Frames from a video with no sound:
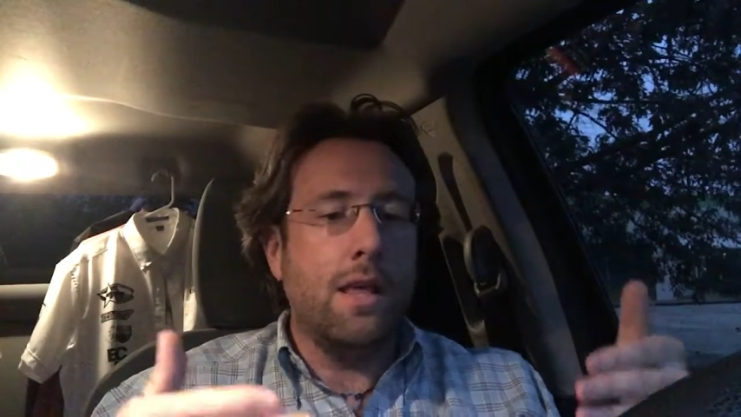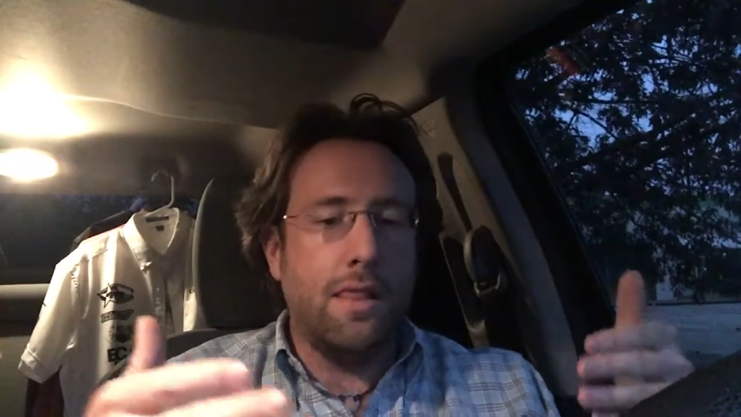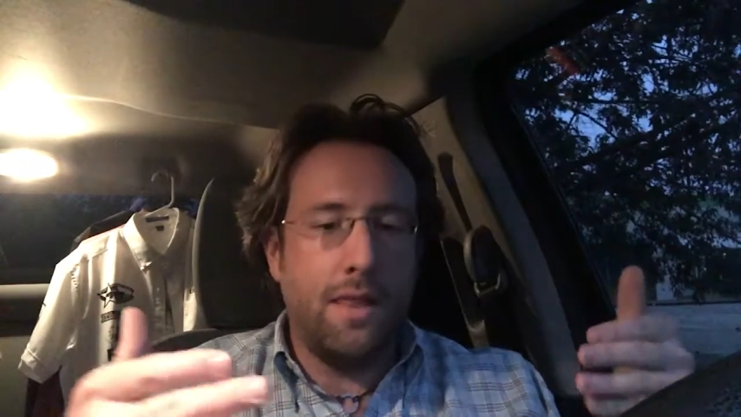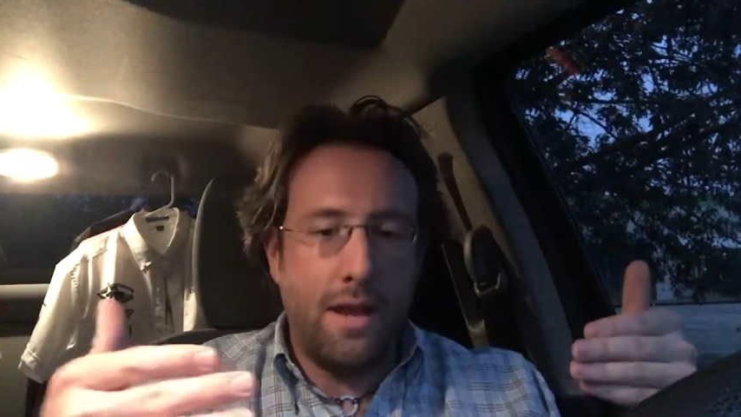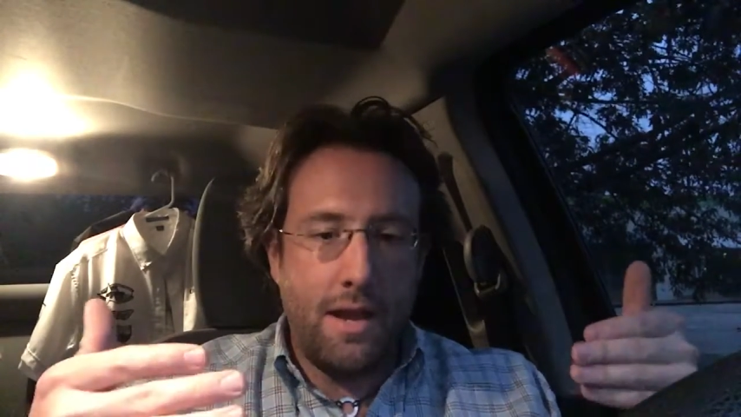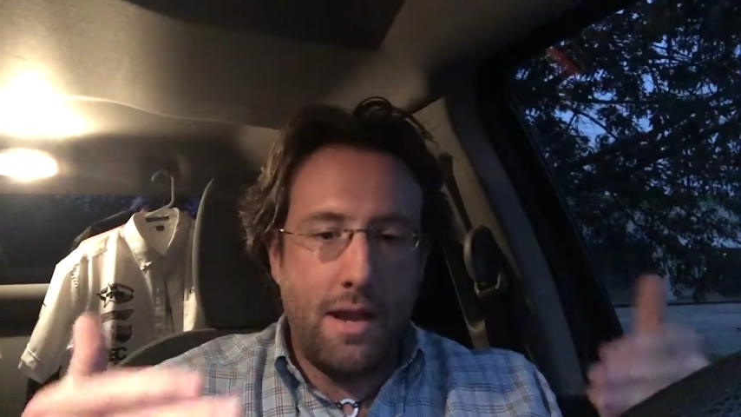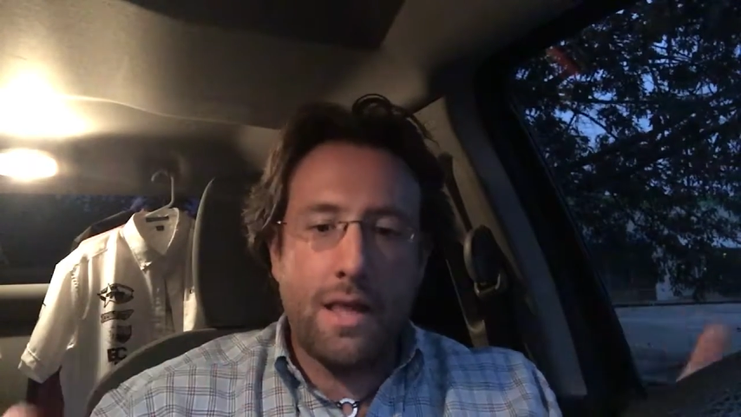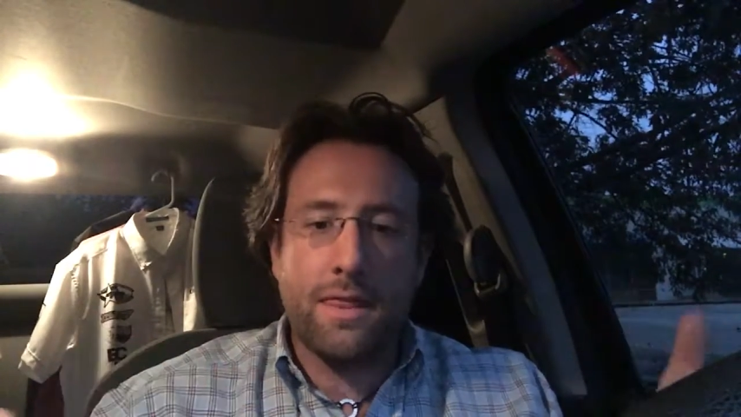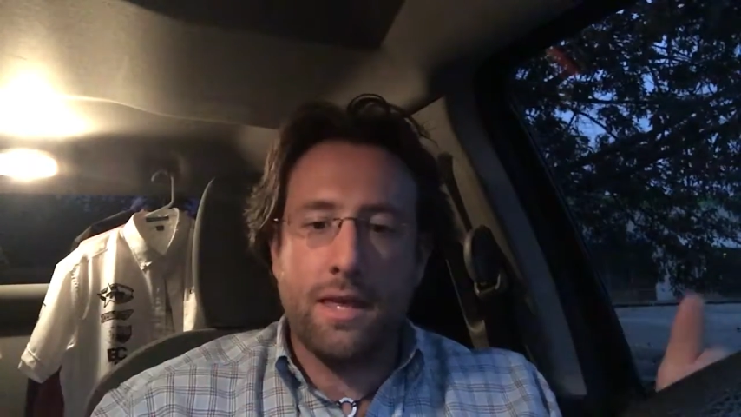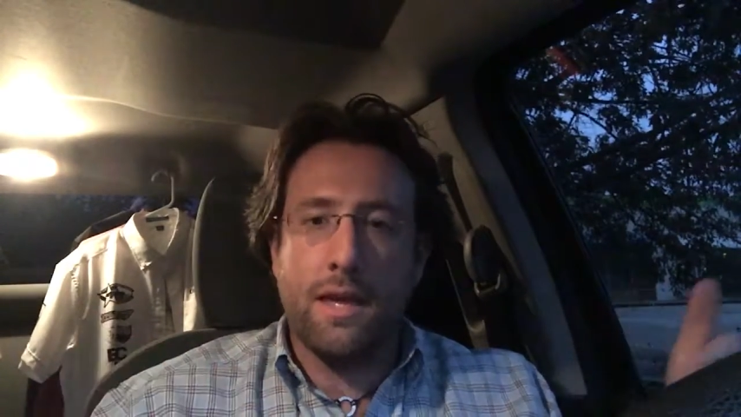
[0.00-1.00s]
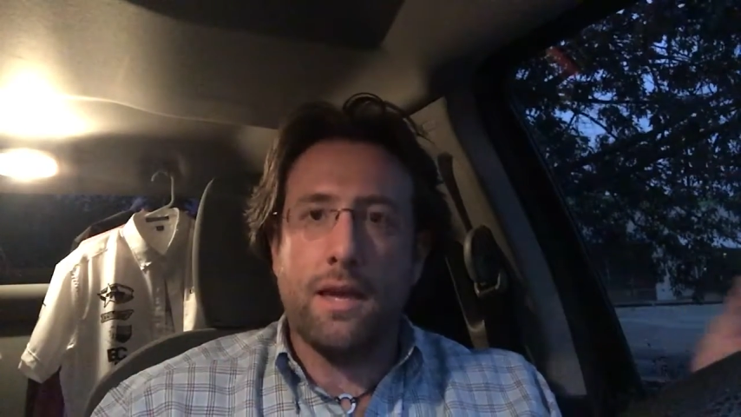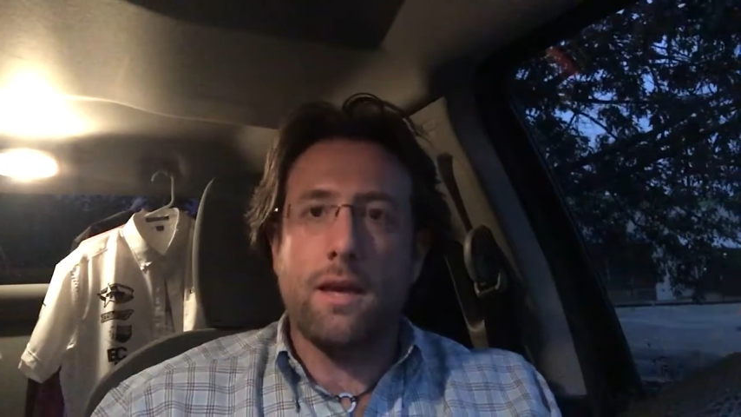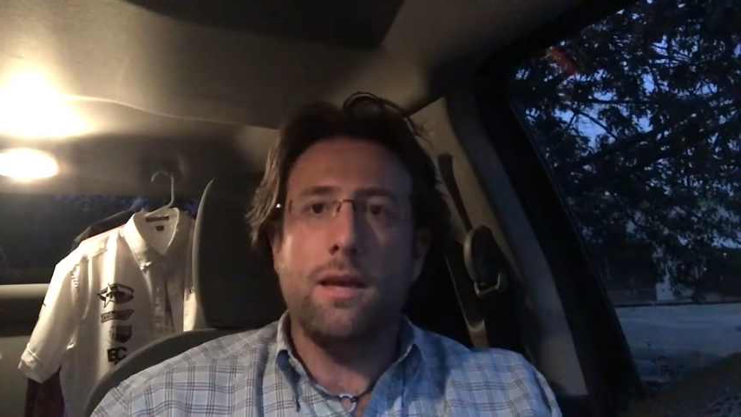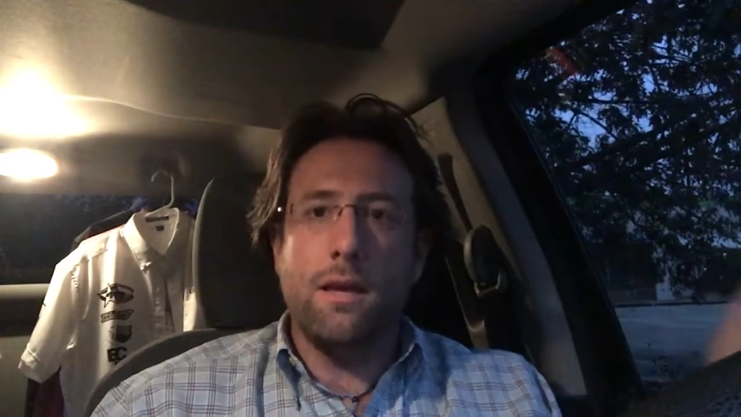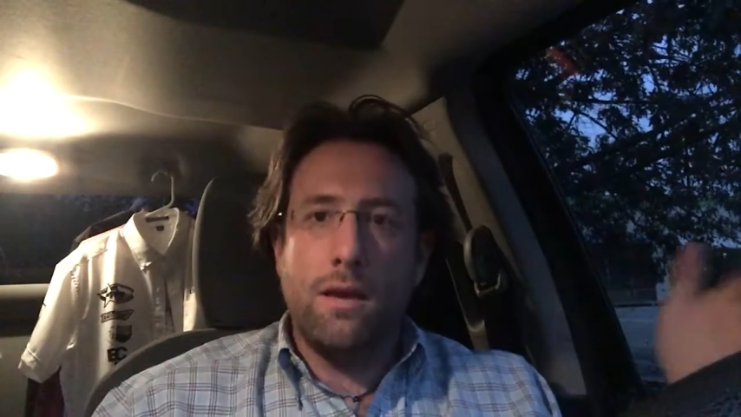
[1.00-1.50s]
then nothing
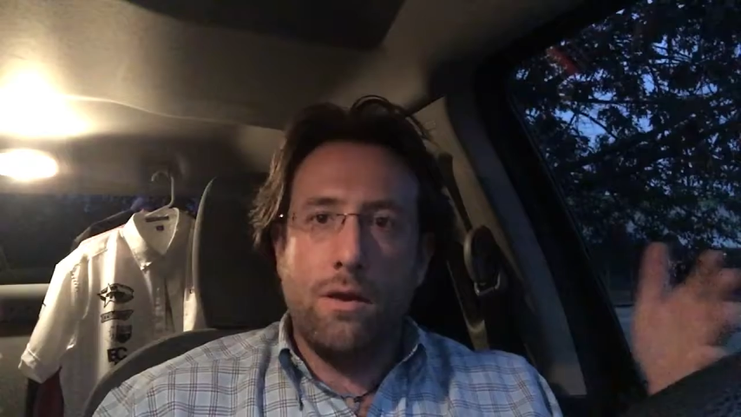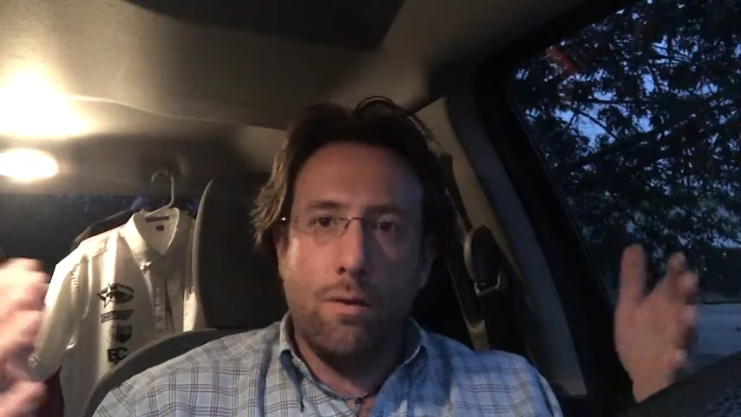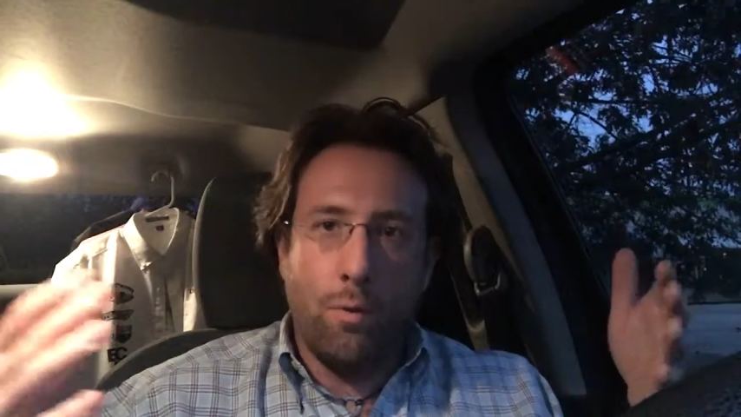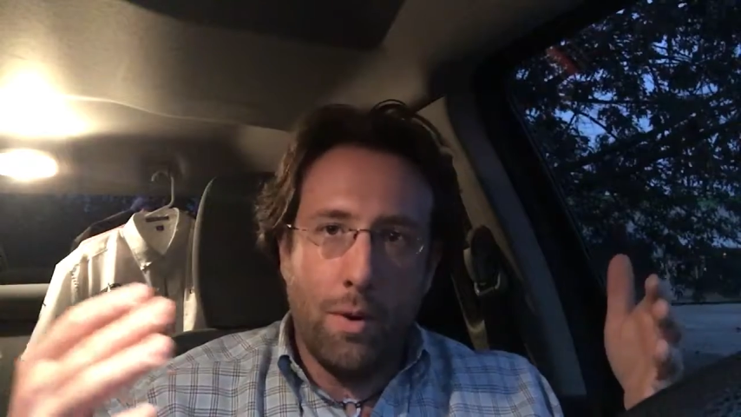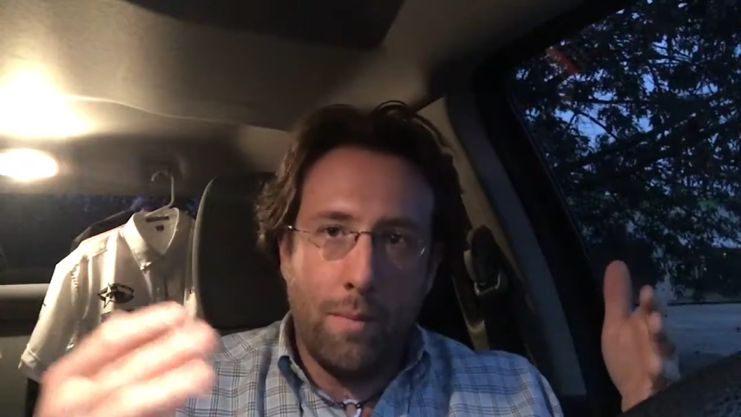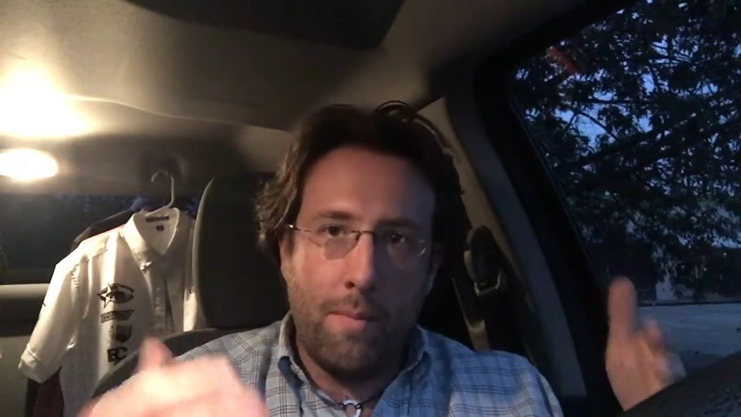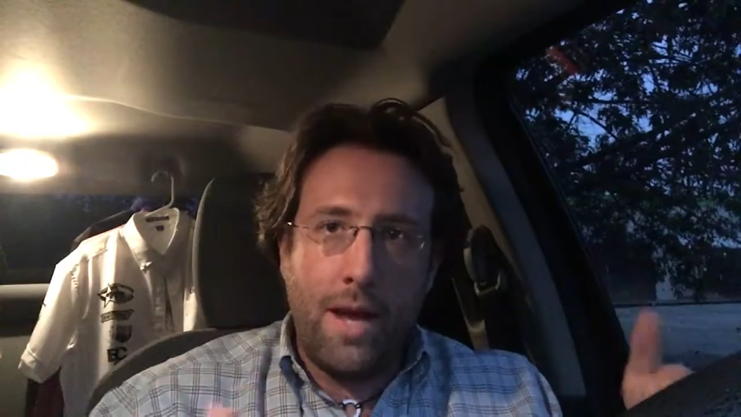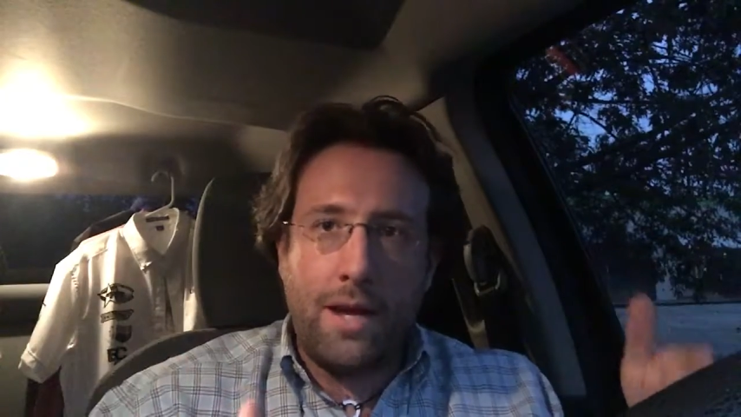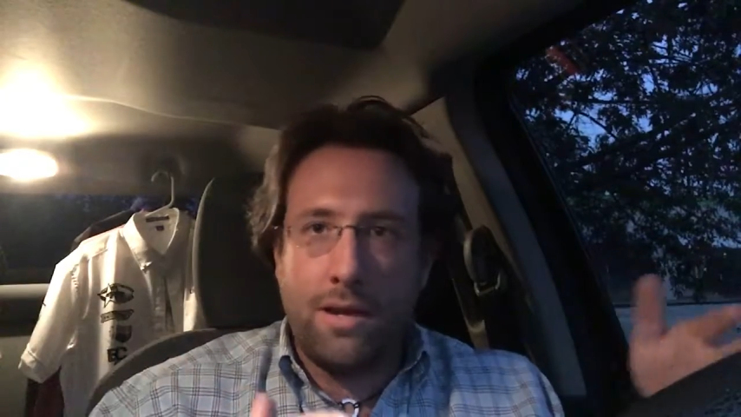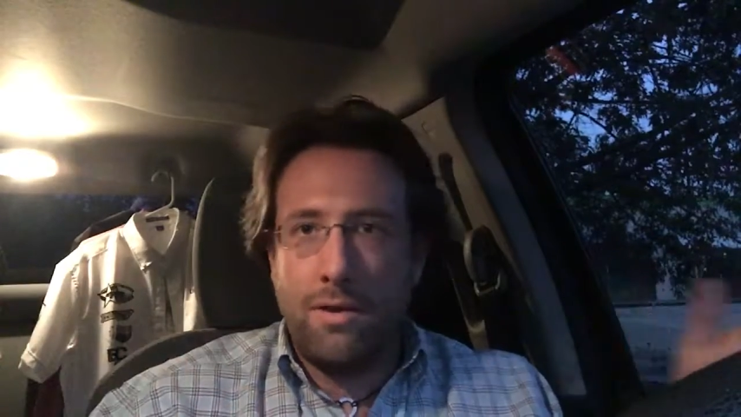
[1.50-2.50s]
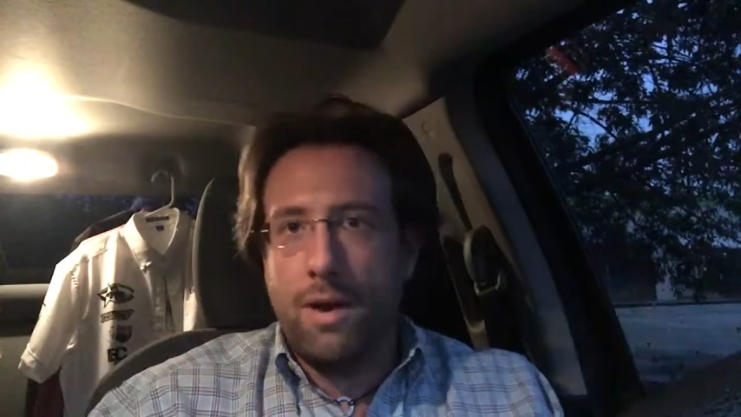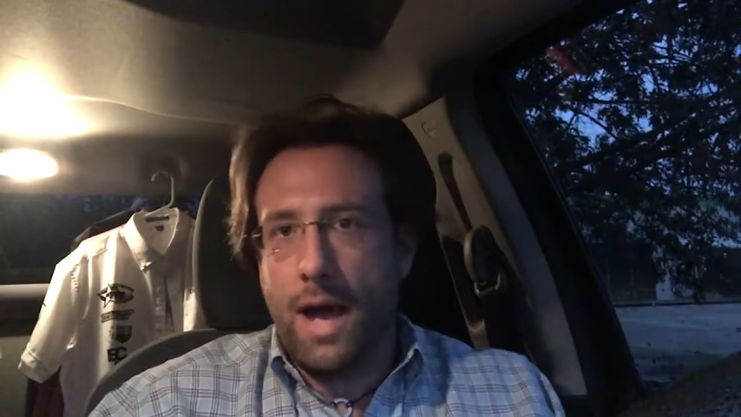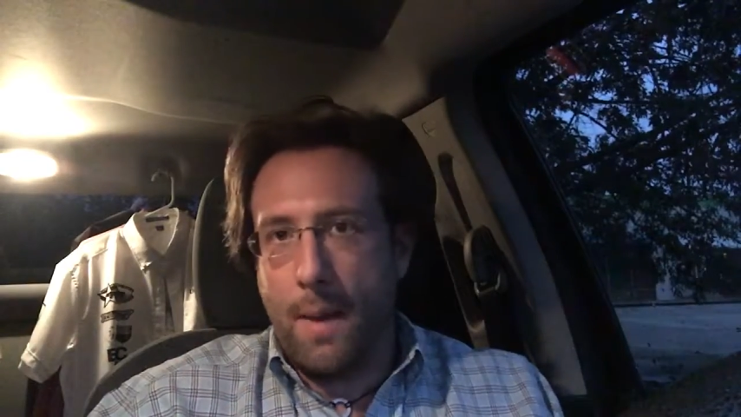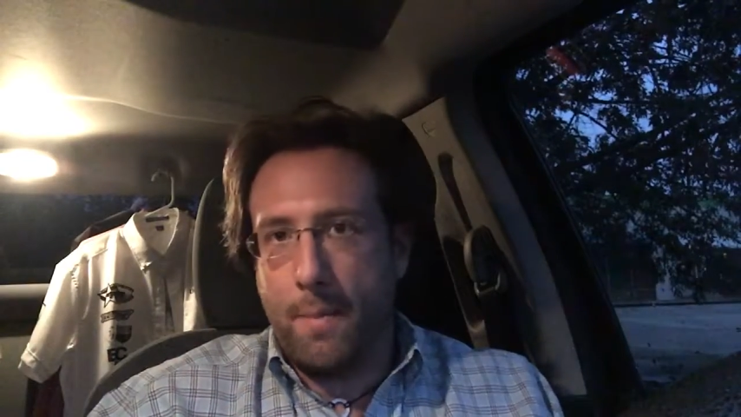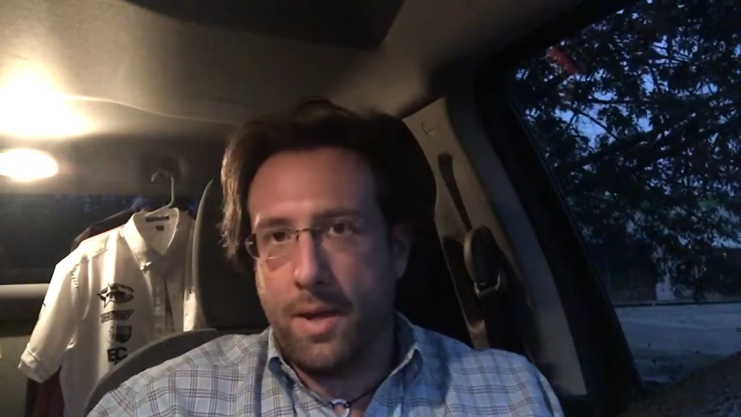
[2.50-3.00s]
will make you
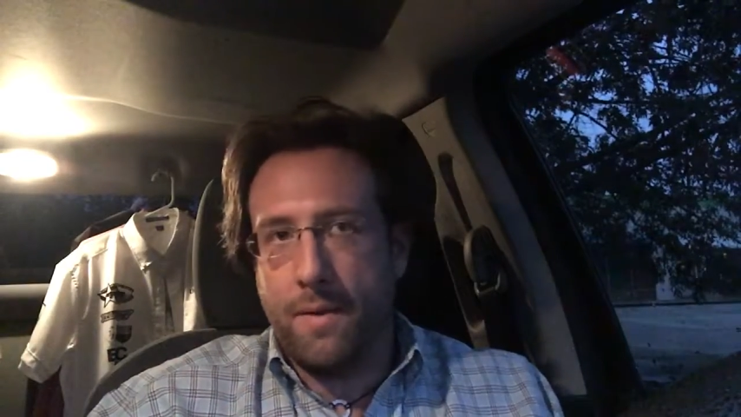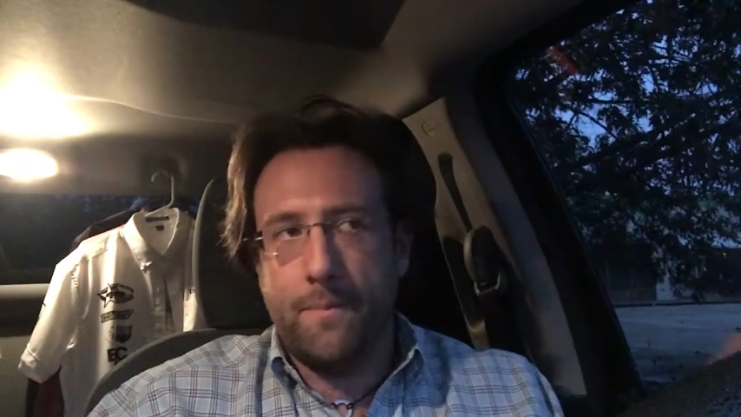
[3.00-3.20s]
happy.